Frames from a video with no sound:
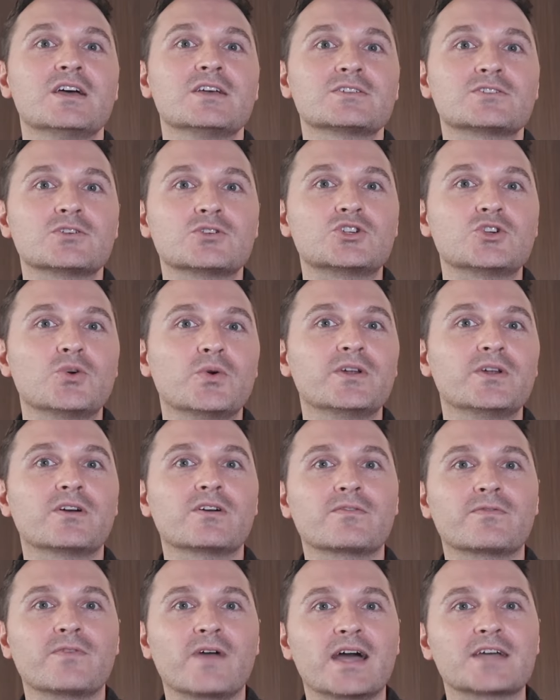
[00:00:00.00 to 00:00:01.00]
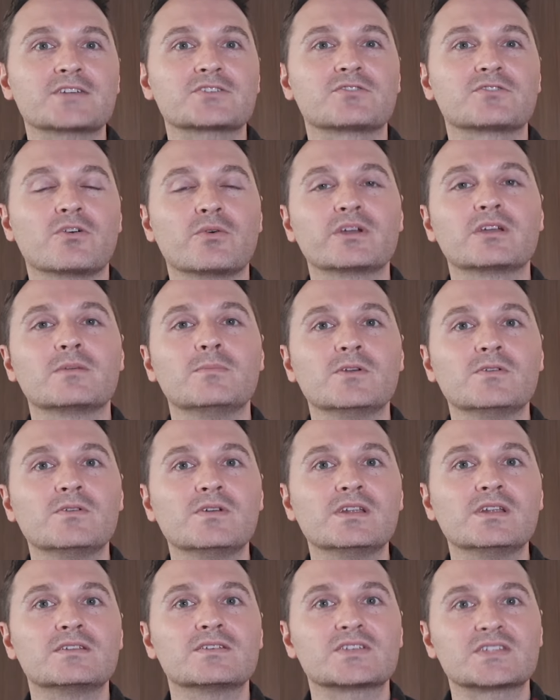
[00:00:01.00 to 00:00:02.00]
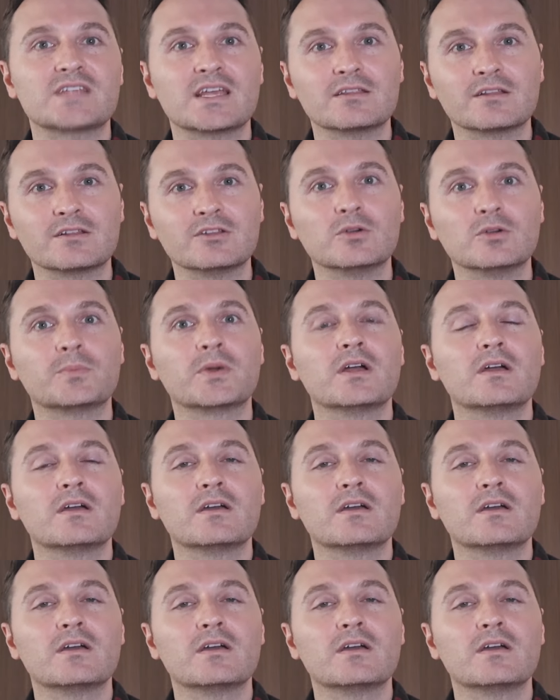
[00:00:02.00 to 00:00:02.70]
So join our fast-growing community to stay in the loop.